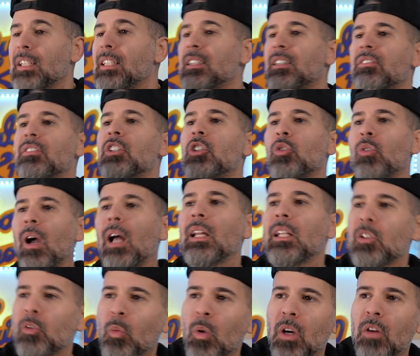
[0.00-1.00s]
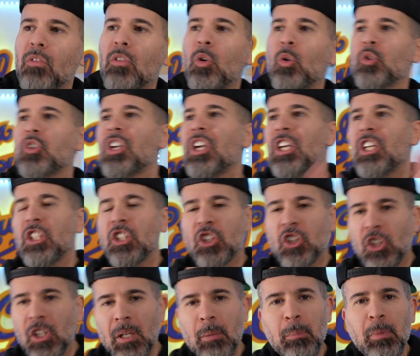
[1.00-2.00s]
Individual is one of those
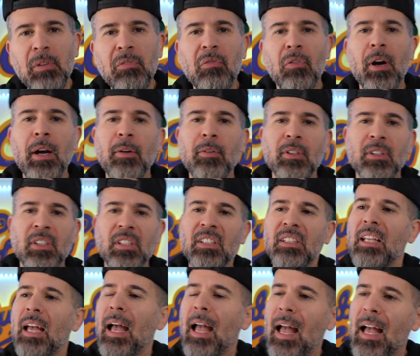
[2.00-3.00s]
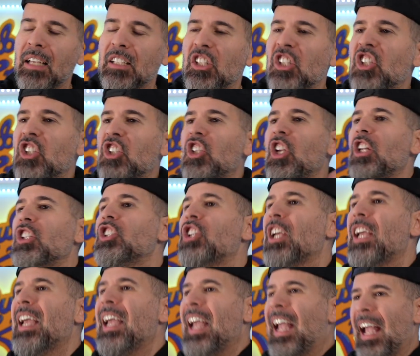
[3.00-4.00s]
cheapy fragrances that has such
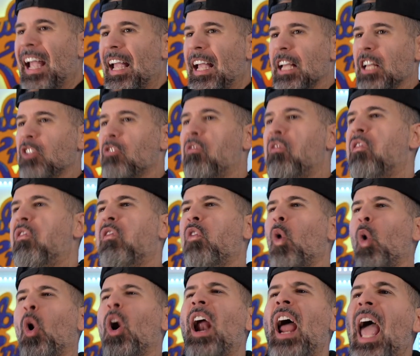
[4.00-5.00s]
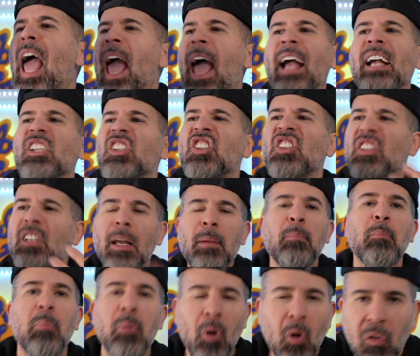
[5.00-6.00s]
a 4X
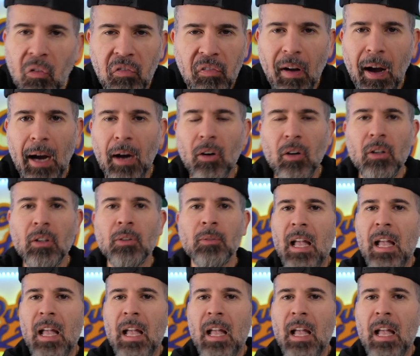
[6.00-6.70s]
scent profile.